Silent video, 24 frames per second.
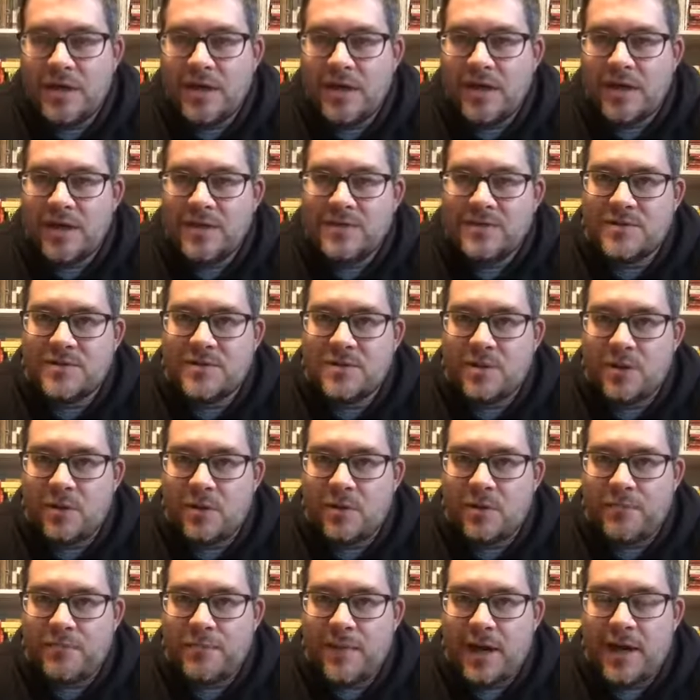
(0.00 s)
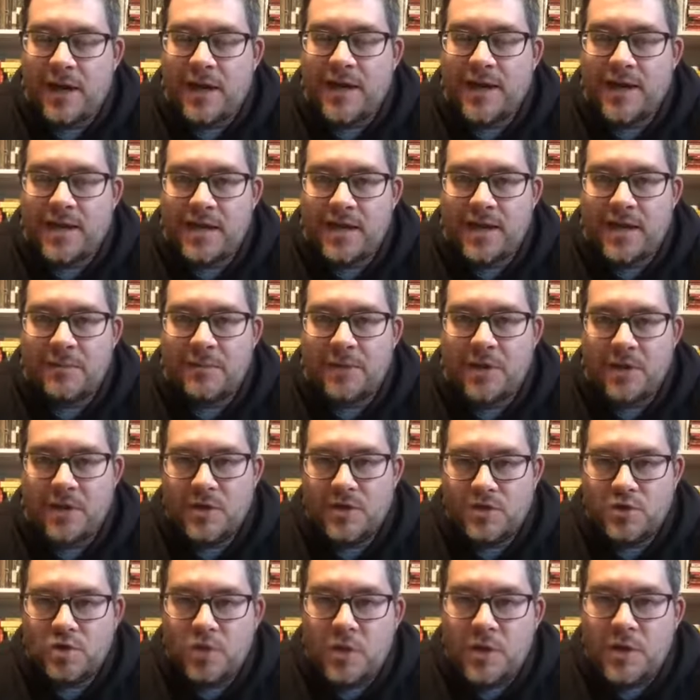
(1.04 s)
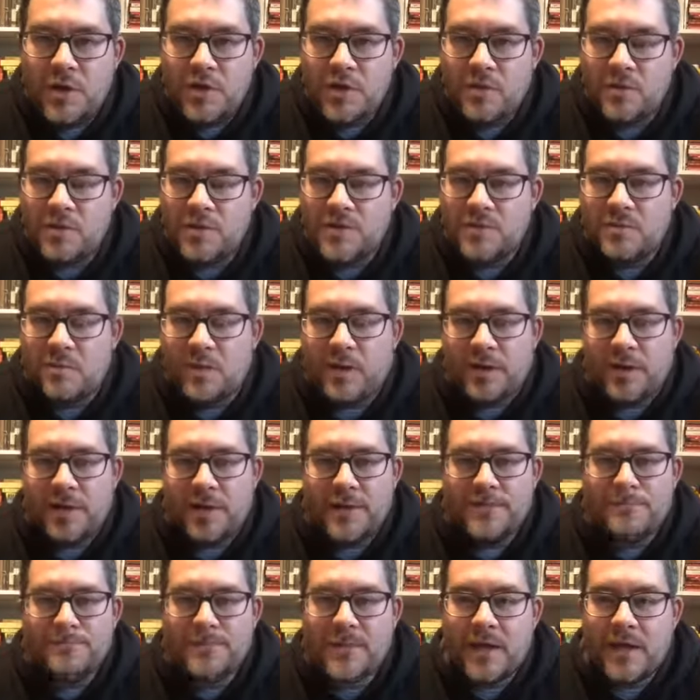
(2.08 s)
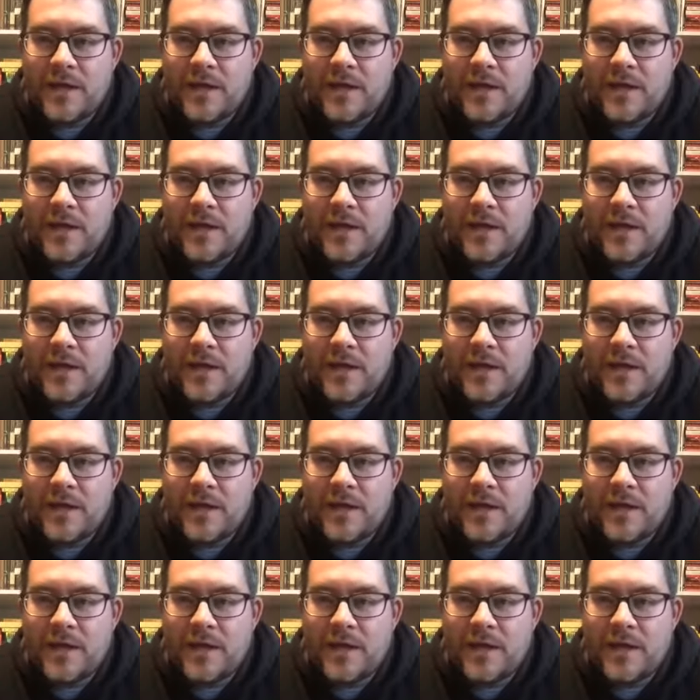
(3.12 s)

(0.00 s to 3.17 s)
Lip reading: And so I am joining you this Monday,